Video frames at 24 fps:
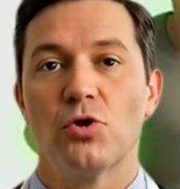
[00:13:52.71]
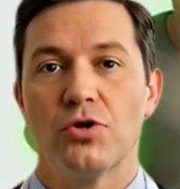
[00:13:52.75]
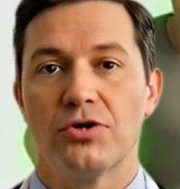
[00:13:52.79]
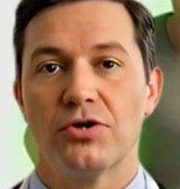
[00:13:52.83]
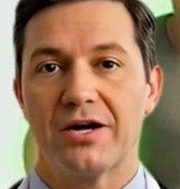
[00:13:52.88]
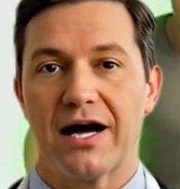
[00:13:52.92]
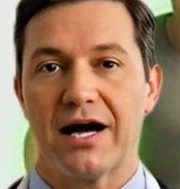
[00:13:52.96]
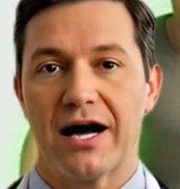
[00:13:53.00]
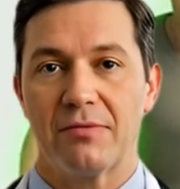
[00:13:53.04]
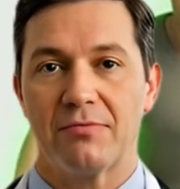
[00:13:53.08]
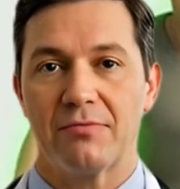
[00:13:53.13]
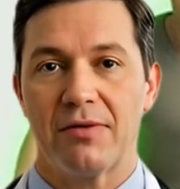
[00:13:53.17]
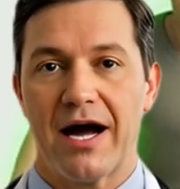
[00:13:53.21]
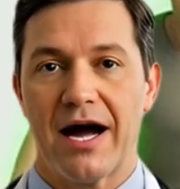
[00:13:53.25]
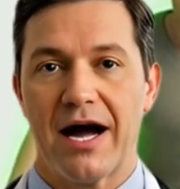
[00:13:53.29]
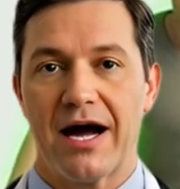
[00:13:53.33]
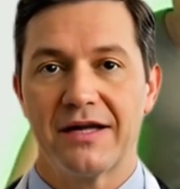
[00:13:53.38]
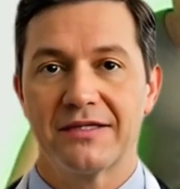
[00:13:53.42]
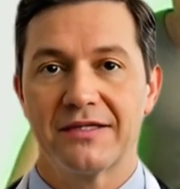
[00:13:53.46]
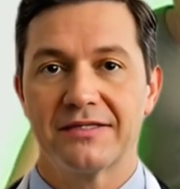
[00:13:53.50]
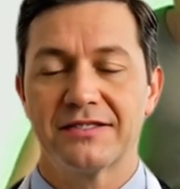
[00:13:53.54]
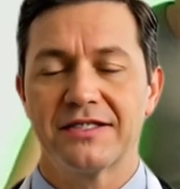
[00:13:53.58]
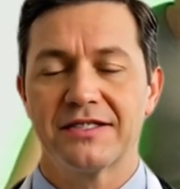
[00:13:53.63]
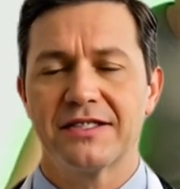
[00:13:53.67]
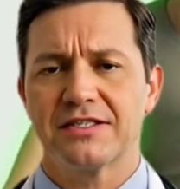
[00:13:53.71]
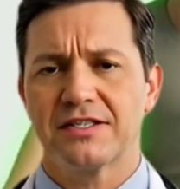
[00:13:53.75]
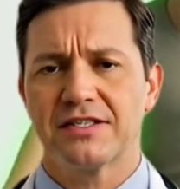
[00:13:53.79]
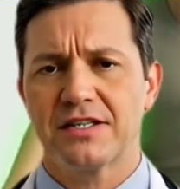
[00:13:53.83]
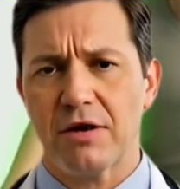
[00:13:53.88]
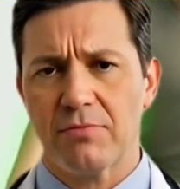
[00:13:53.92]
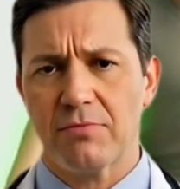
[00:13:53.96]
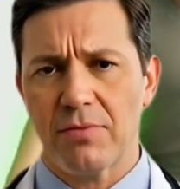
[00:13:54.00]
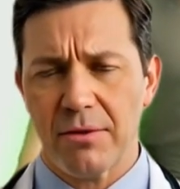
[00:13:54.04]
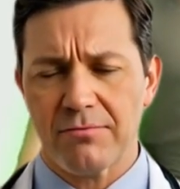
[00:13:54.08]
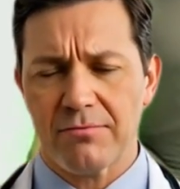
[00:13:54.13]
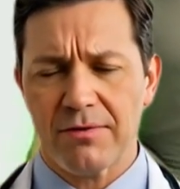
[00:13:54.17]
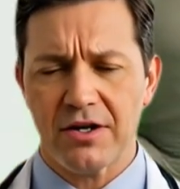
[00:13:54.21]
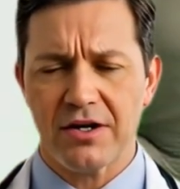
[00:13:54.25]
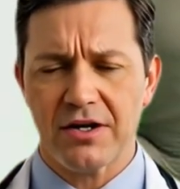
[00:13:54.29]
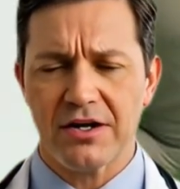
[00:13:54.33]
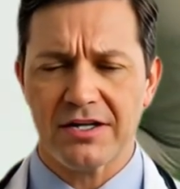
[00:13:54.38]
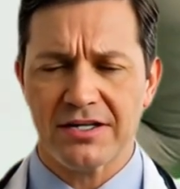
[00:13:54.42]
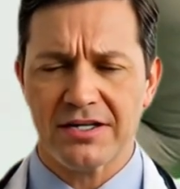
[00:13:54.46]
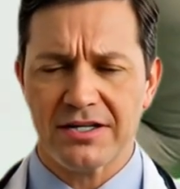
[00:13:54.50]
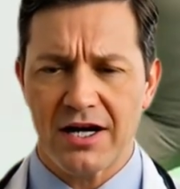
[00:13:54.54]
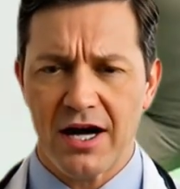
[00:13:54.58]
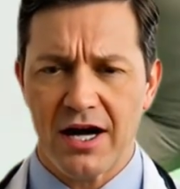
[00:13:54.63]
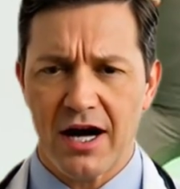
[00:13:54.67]
10-minute routine showing all
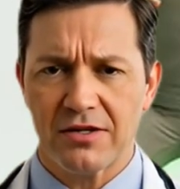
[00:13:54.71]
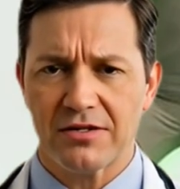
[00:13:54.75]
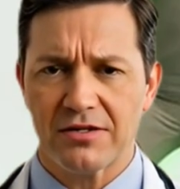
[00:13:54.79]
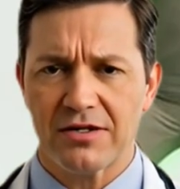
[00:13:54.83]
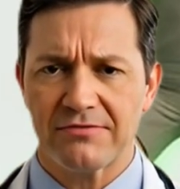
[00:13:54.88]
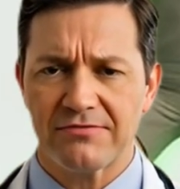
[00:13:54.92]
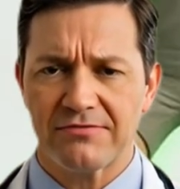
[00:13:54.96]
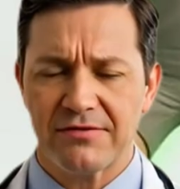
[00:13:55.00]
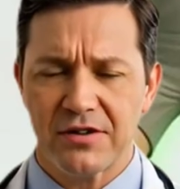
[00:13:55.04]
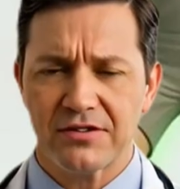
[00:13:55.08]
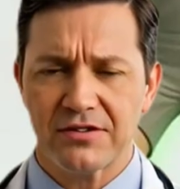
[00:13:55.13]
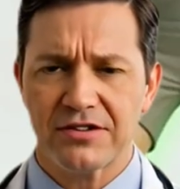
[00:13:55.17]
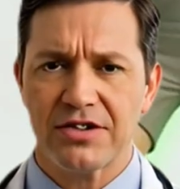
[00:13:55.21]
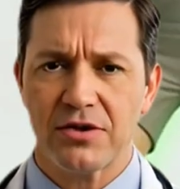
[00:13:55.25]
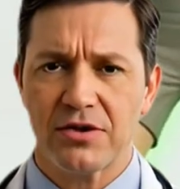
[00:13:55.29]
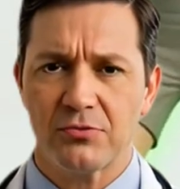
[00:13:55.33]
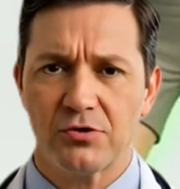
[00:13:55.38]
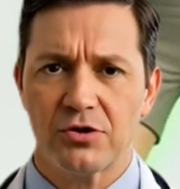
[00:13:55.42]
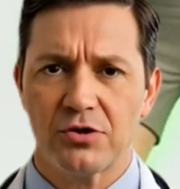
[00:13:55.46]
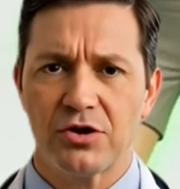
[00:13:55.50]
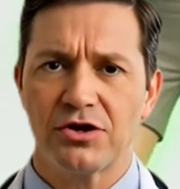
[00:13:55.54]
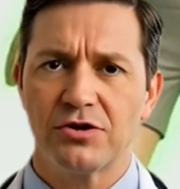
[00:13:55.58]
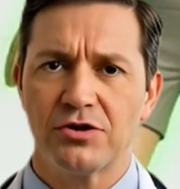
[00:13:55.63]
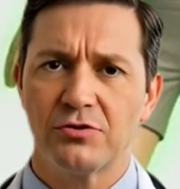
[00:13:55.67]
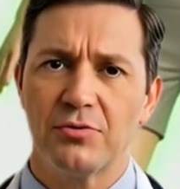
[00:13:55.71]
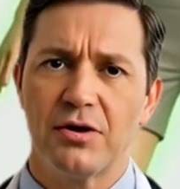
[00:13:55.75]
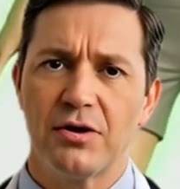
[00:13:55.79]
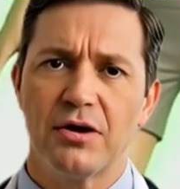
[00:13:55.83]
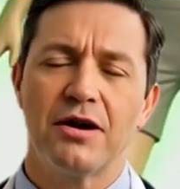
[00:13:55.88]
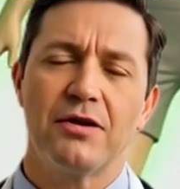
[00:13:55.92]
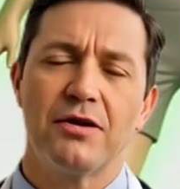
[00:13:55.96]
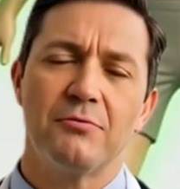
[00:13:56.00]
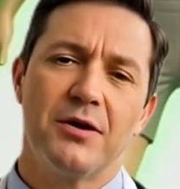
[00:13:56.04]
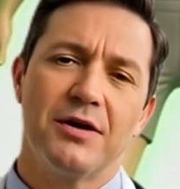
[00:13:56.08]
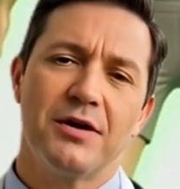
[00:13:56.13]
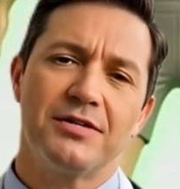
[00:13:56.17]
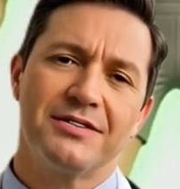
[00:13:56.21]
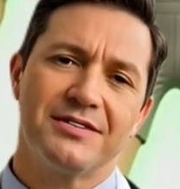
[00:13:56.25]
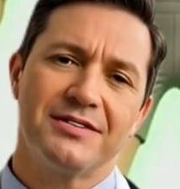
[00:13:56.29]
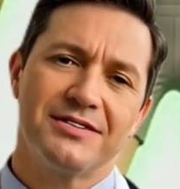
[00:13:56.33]
these exercises step by step,